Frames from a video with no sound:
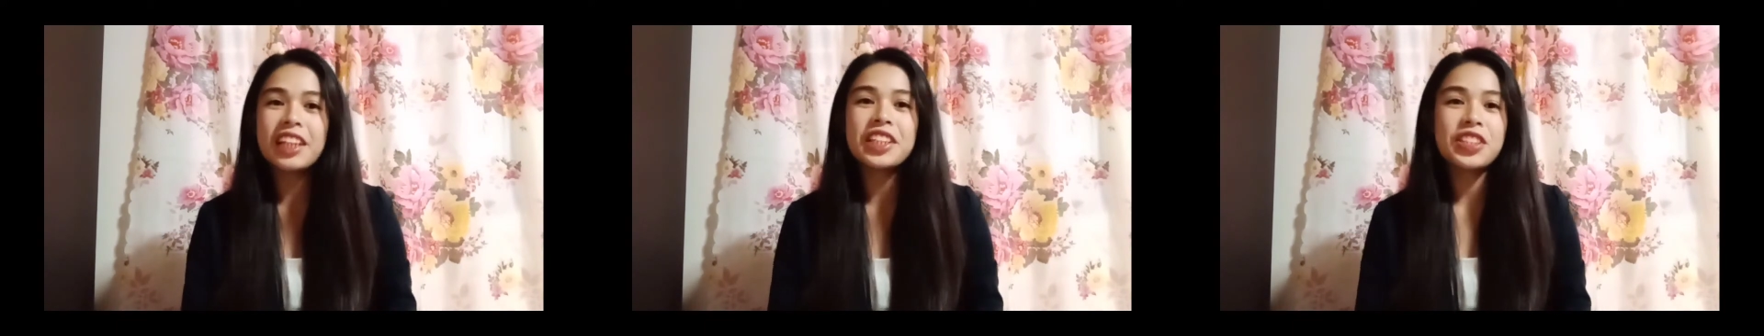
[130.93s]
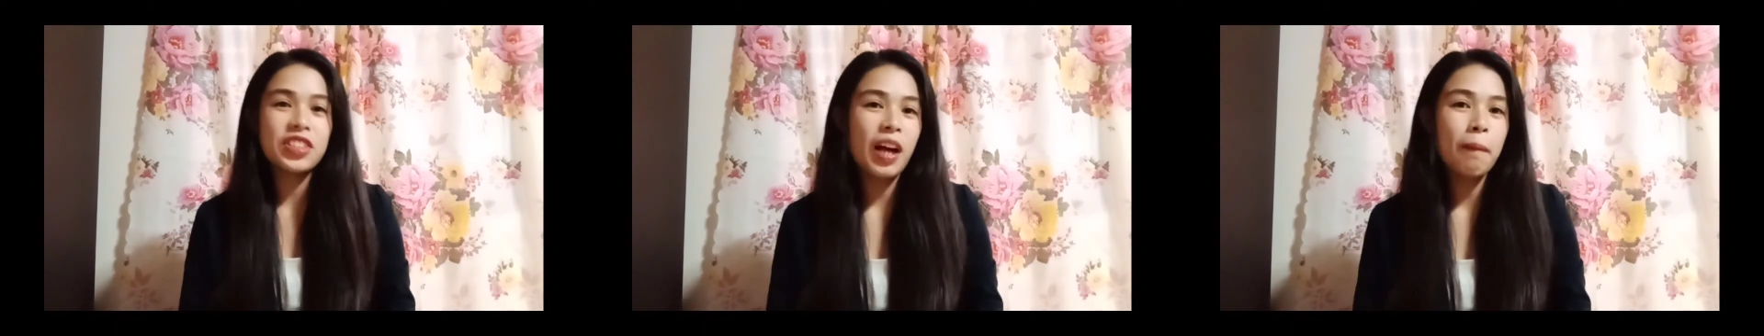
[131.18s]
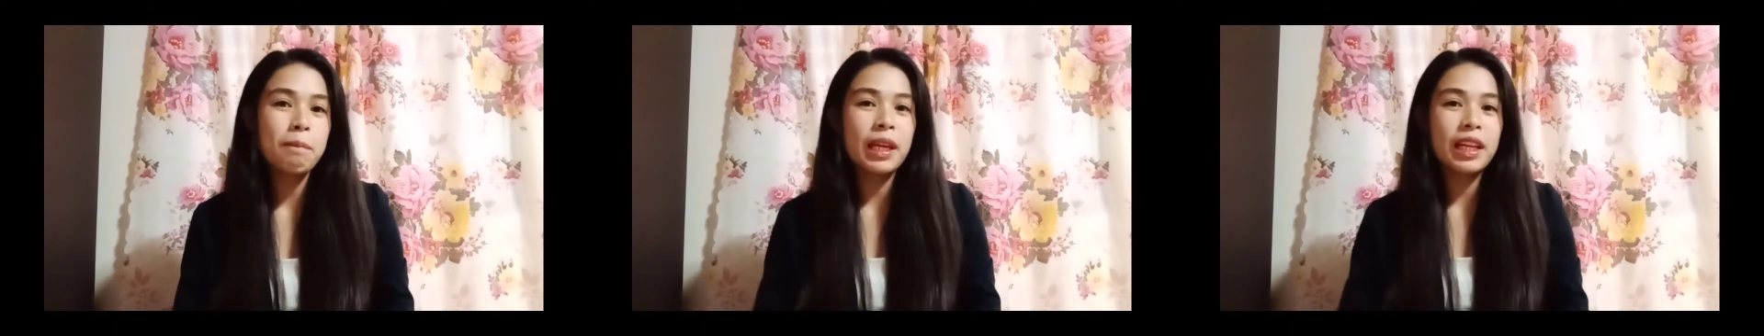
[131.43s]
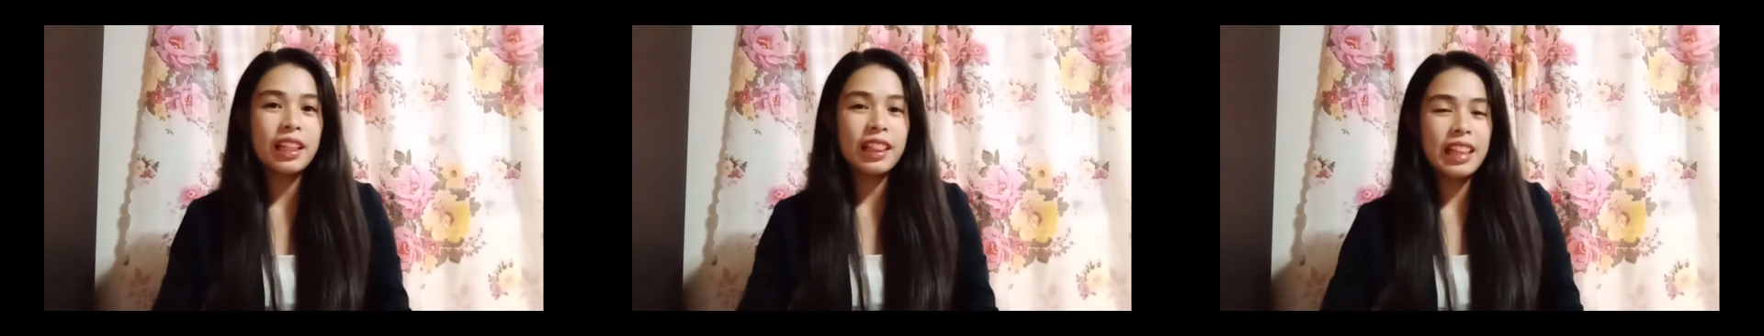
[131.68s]
our
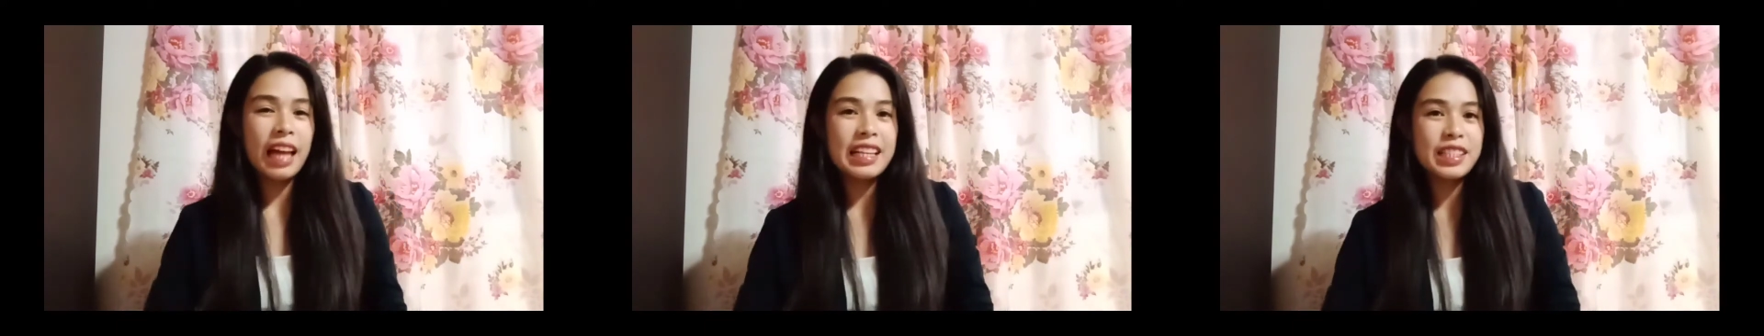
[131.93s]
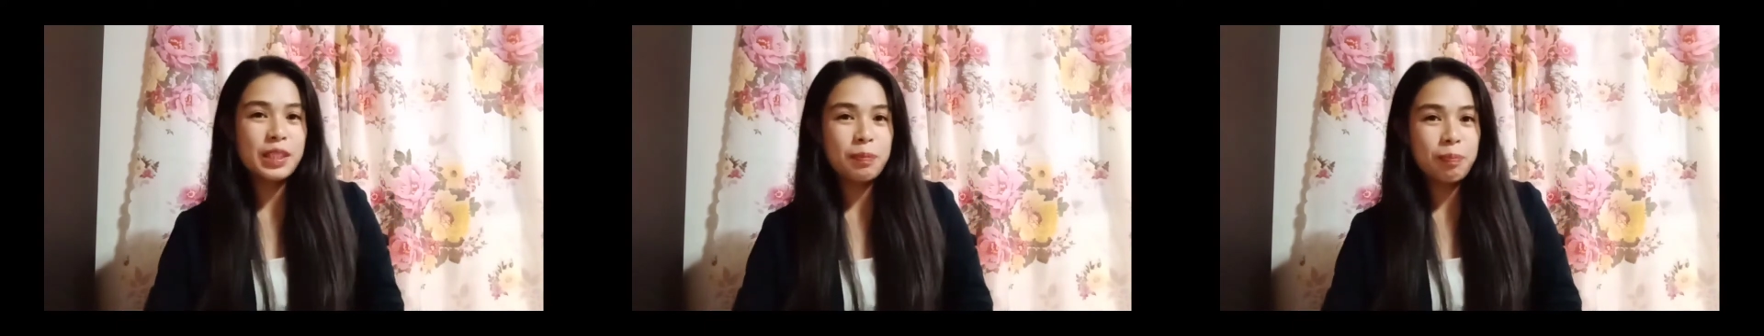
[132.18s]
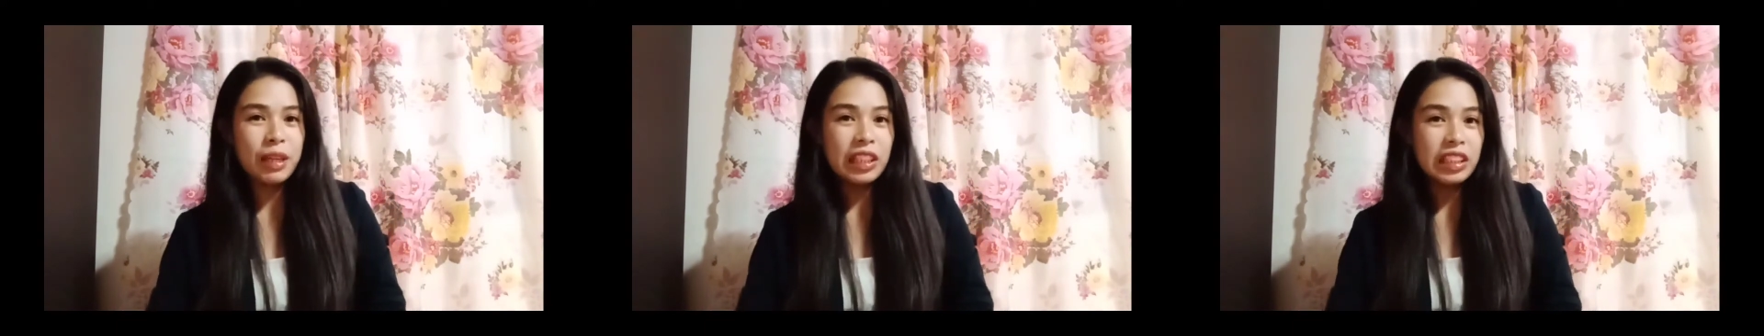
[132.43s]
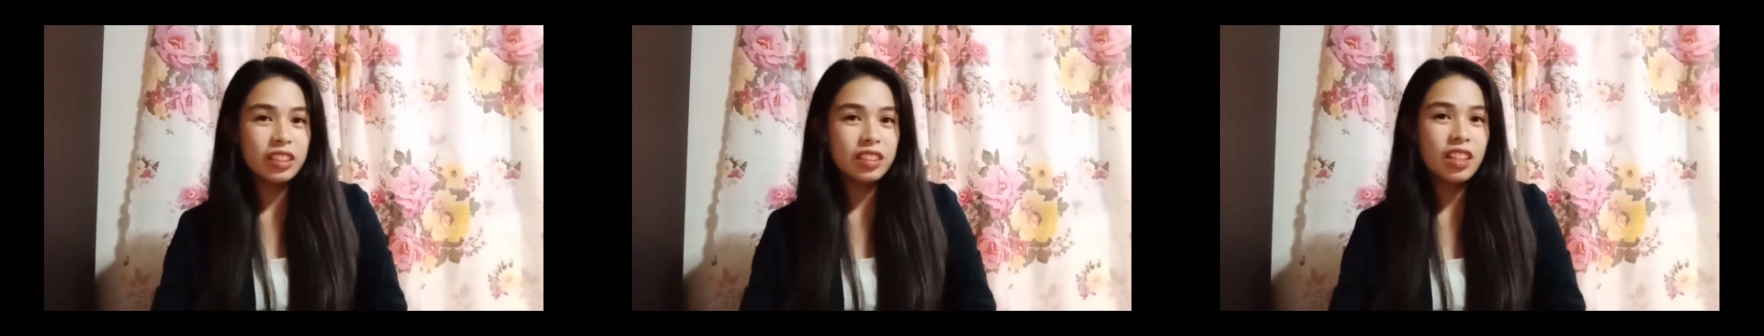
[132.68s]
topic last
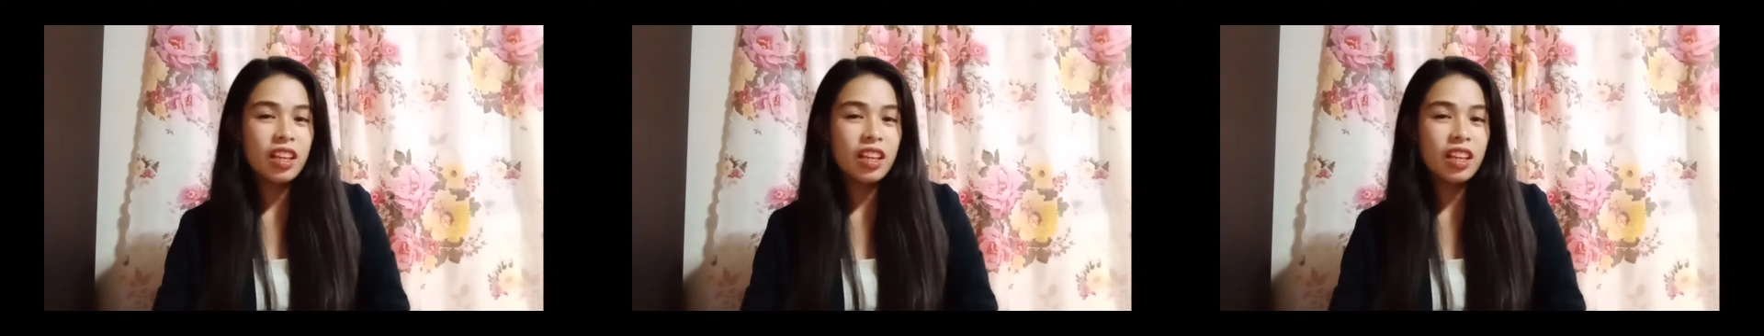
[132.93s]
meeting.